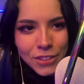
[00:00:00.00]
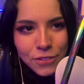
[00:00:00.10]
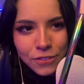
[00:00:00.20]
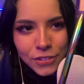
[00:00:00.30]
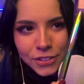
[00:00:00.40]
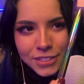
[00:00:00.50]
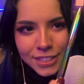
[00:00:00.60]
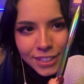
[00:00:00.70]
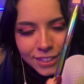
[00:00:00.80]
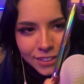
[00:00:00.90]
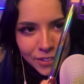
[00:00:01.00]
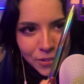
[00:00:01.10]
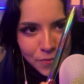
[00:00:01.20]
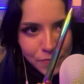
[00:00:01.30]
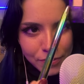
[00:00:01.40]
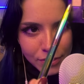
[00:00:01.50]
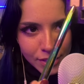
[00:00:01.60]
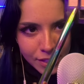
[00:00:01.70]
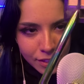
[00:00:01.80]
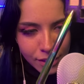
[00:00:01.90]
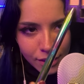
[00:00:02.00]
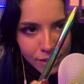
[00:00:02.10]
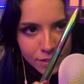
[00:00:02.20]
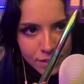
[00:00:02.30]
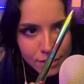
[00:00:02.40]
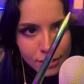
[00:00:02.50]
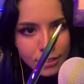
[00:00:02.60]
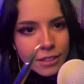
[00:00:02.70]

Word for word: The first color is.